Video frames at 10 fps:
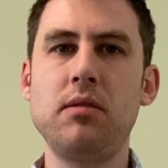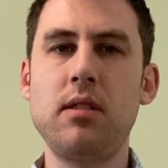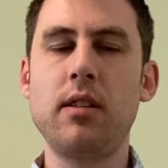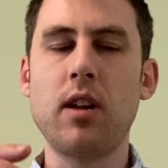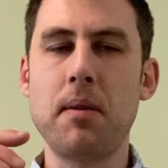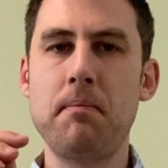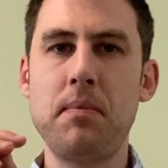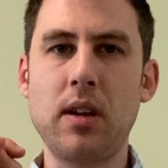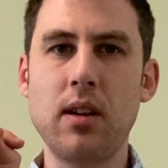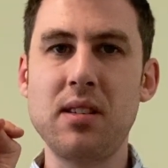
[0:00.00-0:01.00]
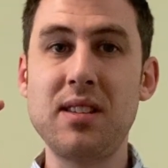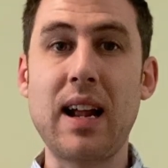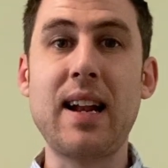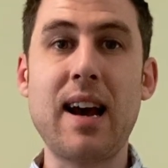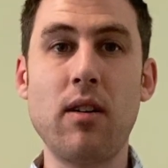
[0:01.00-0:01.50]
So they've got to, they've got to
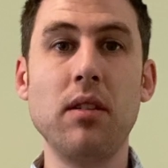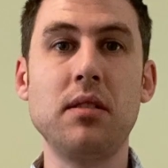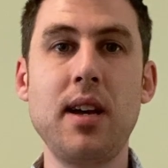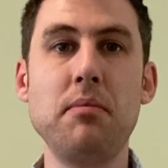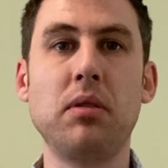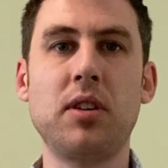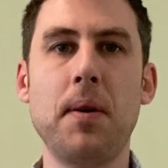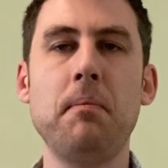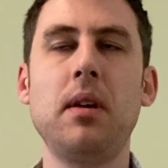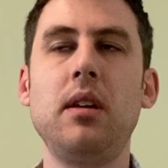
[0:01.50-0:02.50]
stand out on the tabletop.